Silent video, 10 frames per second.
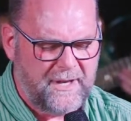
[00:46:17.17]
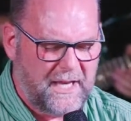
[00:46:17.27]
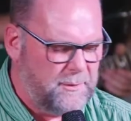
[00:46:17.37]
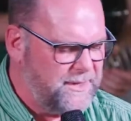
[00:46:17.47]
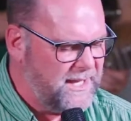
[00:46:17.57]

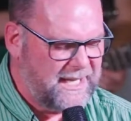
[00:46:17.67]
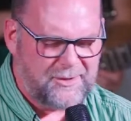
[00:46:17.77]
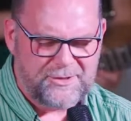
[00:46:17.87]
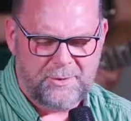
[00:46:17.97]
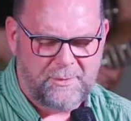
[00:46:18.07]
Father, we
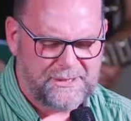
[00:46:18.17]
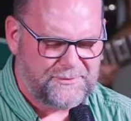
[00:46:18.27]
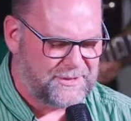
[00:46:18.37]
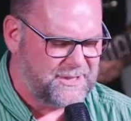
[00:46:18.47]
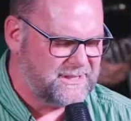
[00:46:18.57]
thank you so
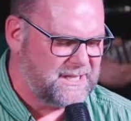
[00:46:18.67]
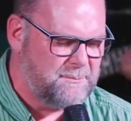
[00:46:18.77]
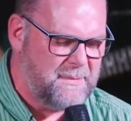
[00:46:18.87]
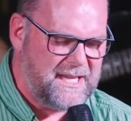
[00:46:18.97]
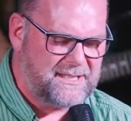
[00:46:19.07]
much for such
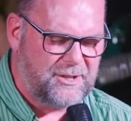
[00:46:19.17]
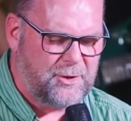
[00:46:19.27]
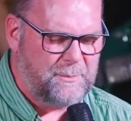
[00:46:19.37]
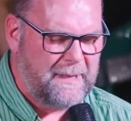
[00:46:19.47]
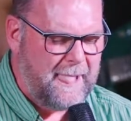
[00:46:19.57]
an
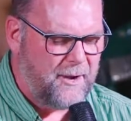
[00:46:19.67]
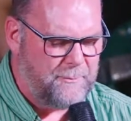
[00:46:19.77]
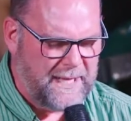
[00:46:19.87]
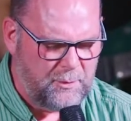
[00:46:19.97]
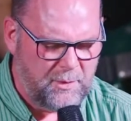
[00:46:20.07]
amazing group
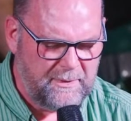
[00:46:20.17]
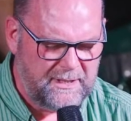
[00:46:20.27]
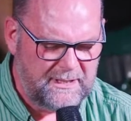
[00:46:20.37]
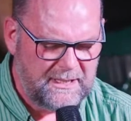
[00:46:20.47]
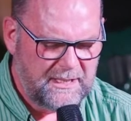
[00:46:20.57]
of men and
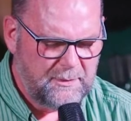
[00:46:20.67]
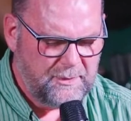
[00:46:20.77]
women.